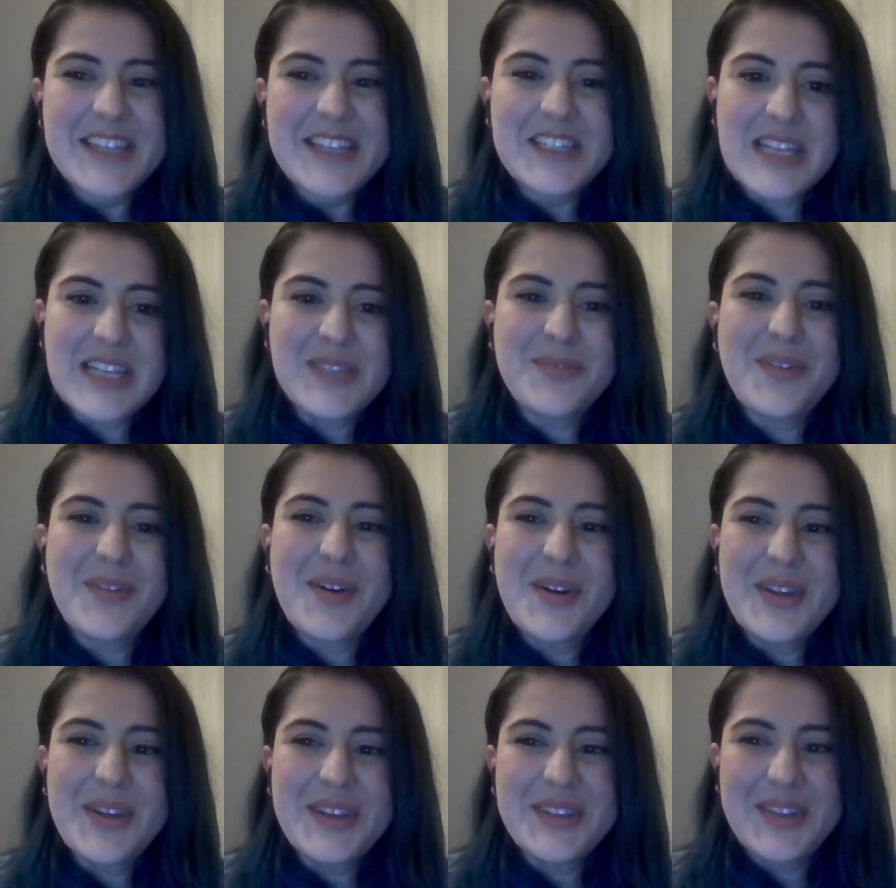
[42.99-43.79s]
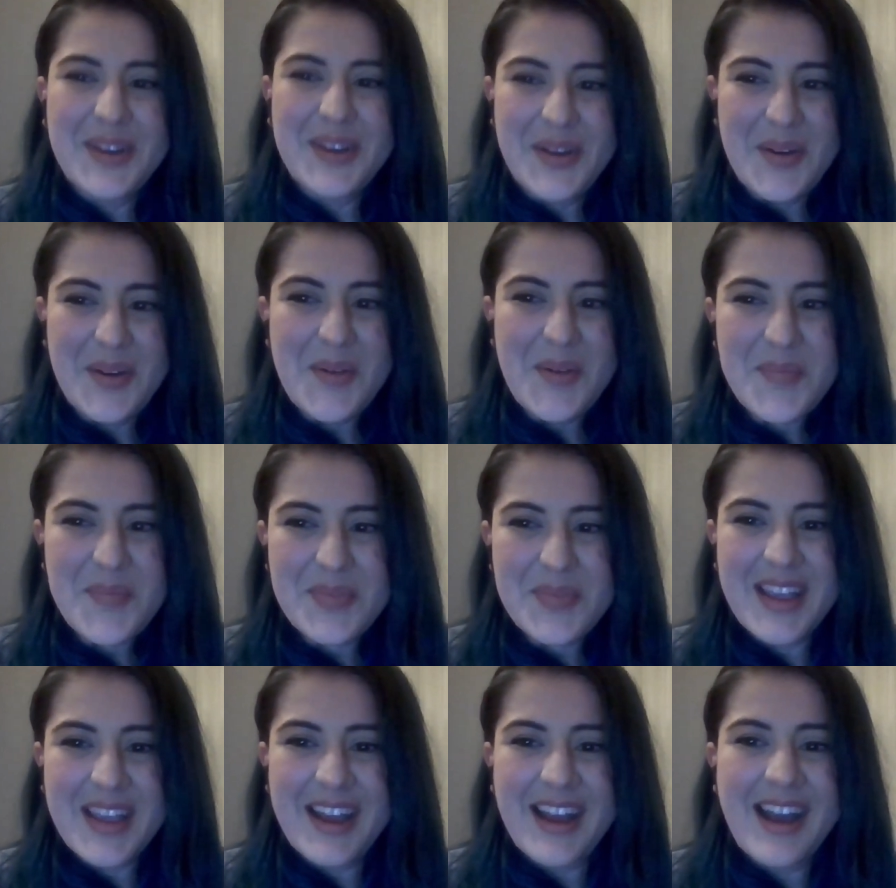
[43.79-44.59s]
Just for you though,
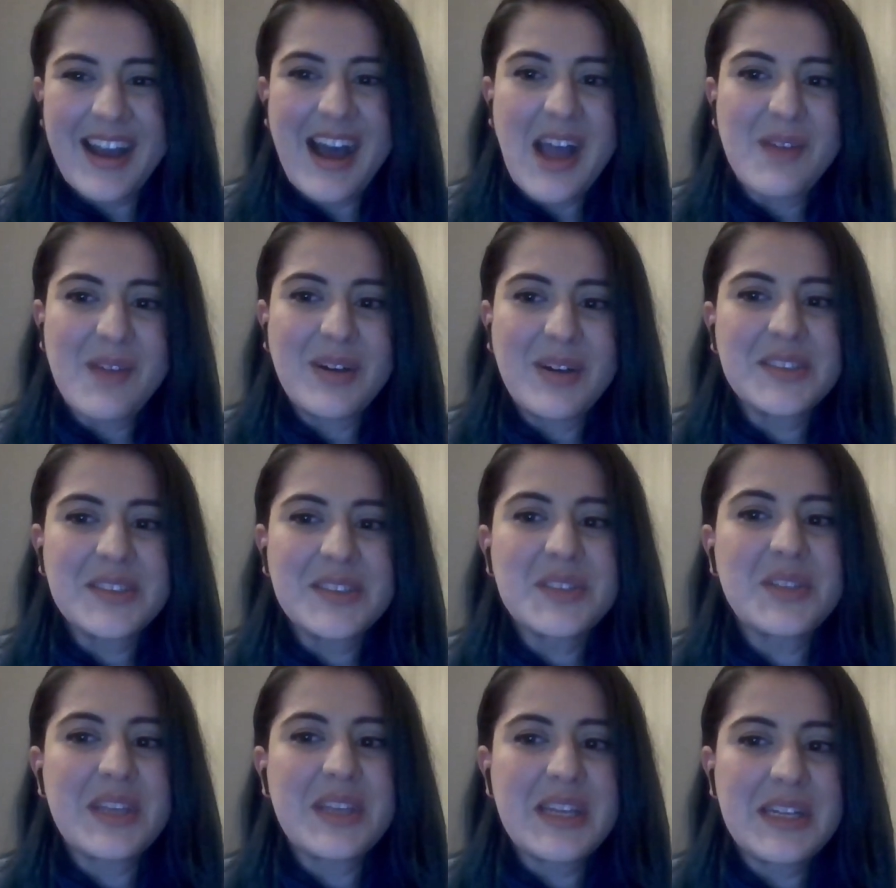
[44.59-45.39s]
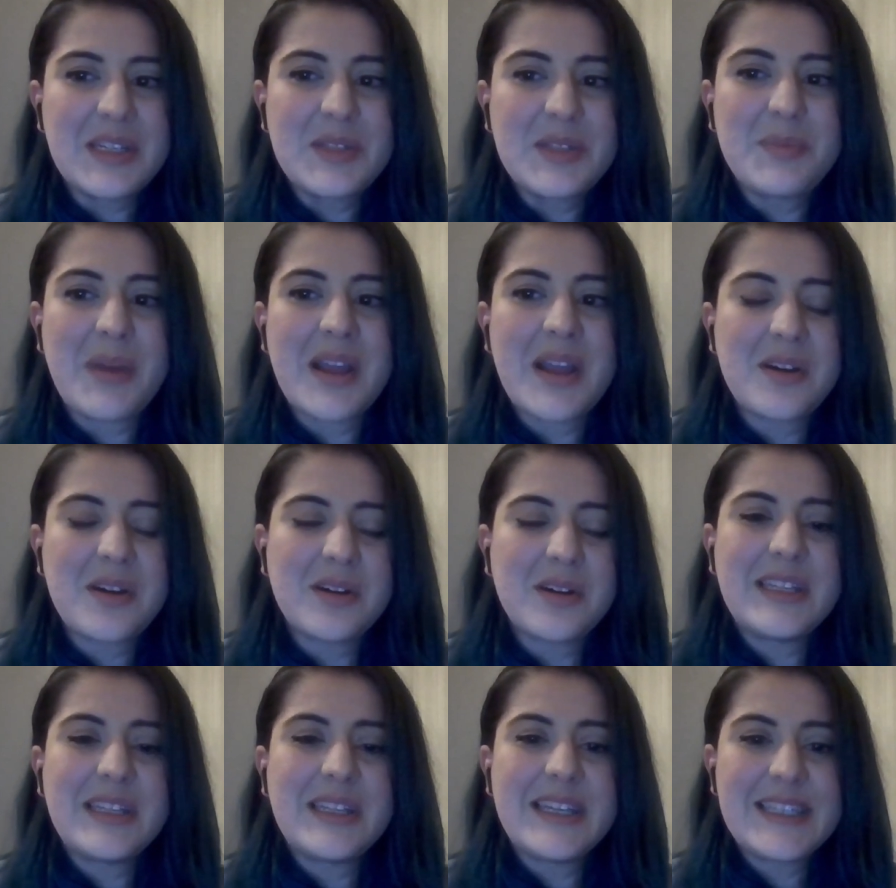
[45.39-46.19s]
I wanted to include my
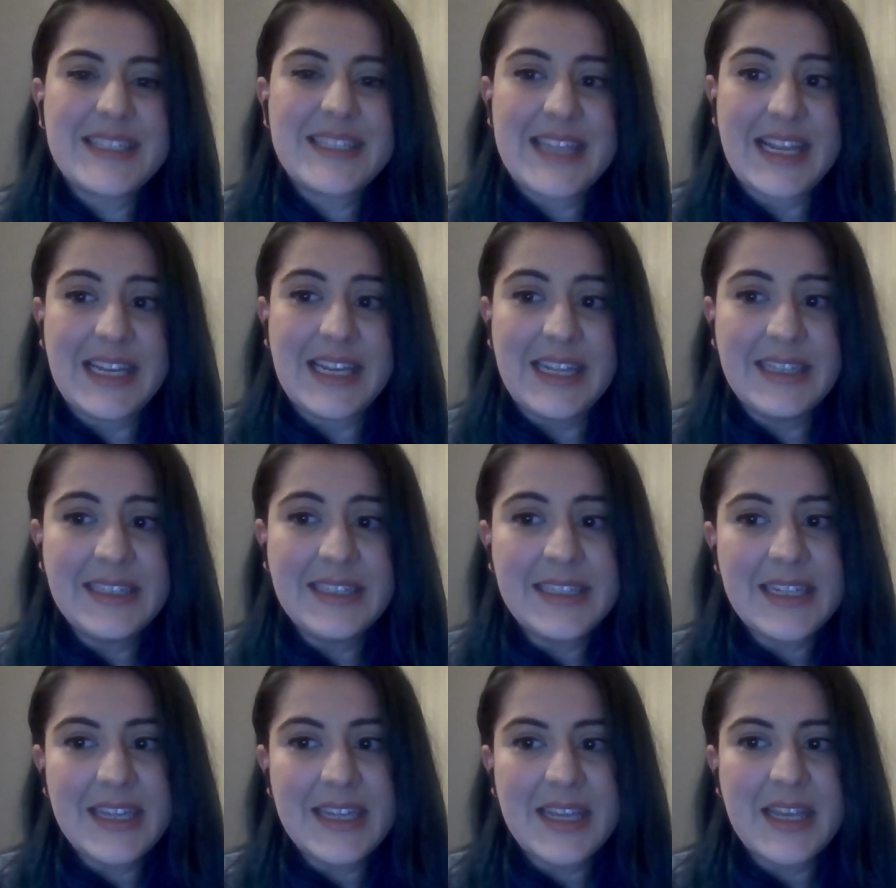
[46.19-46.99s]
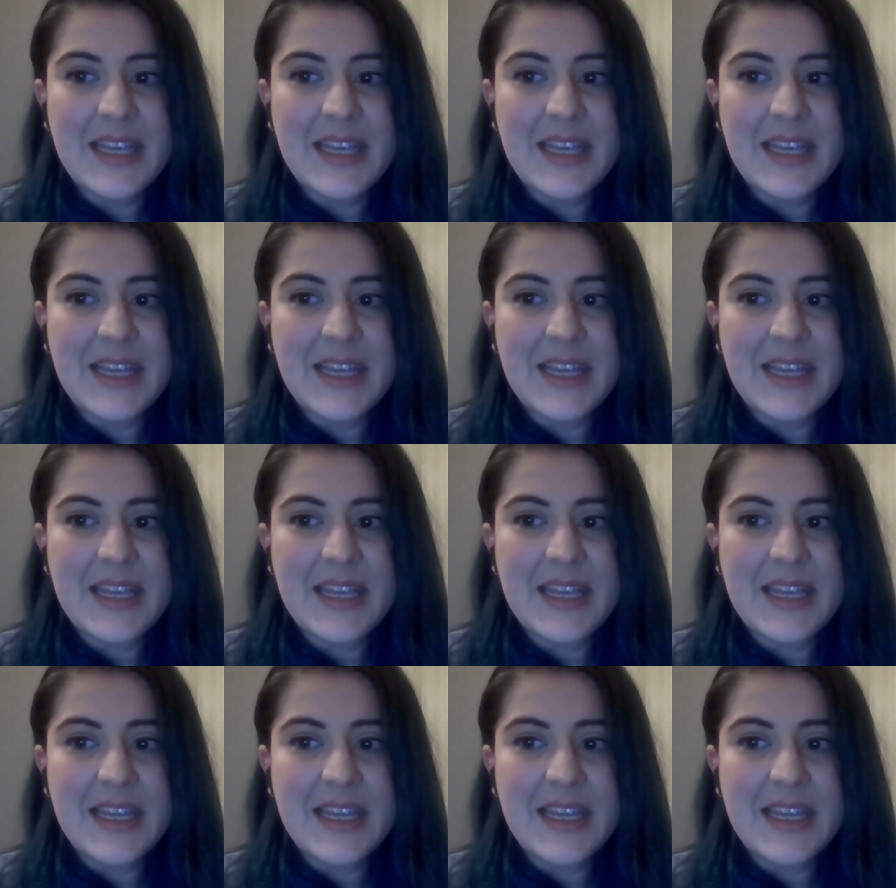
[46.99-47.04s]
colleague Selin